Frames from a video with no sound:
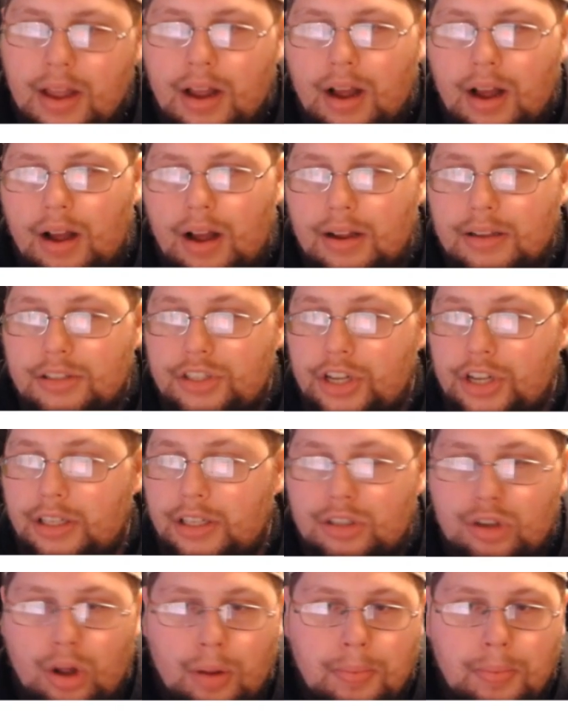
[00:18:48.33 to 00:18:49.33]

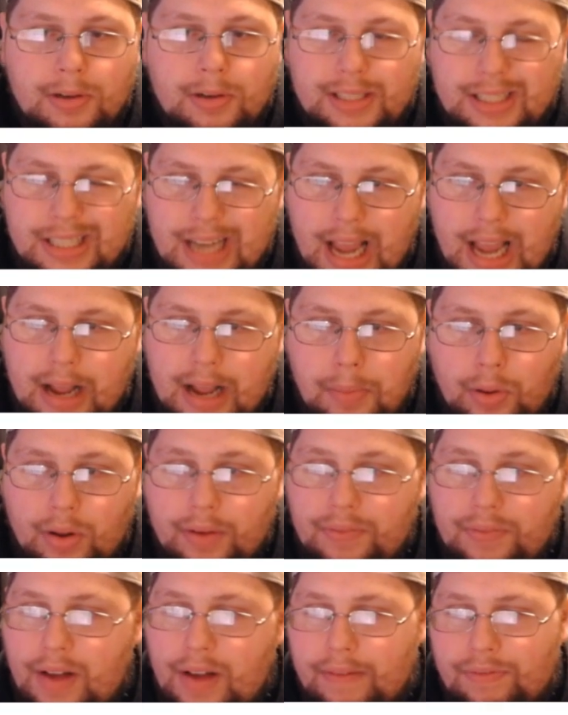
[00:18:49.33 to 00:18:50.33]
Jalen Tolbert stackable
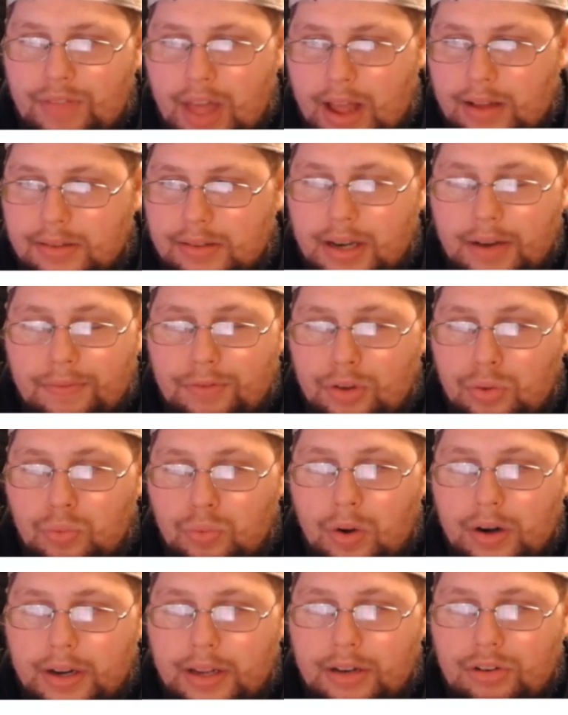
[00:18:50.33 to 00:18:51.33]
at 5,000 if you
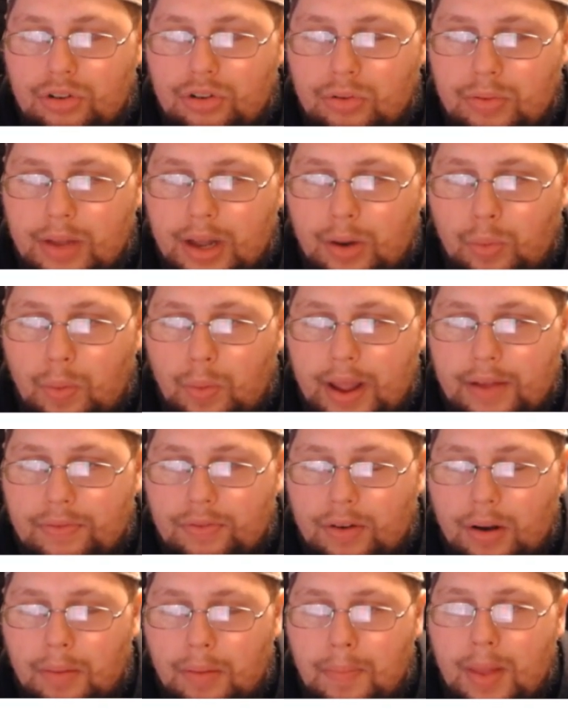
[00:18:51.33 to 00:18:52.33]
wanted to get away
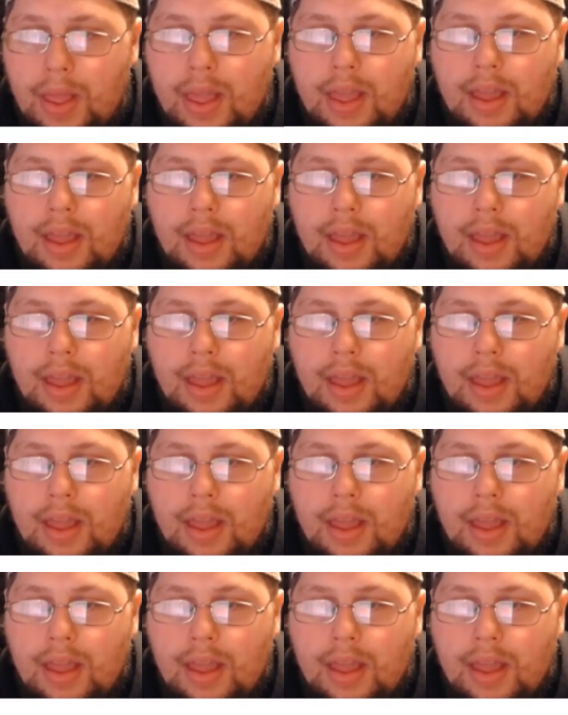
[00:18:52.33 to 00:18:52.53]
from,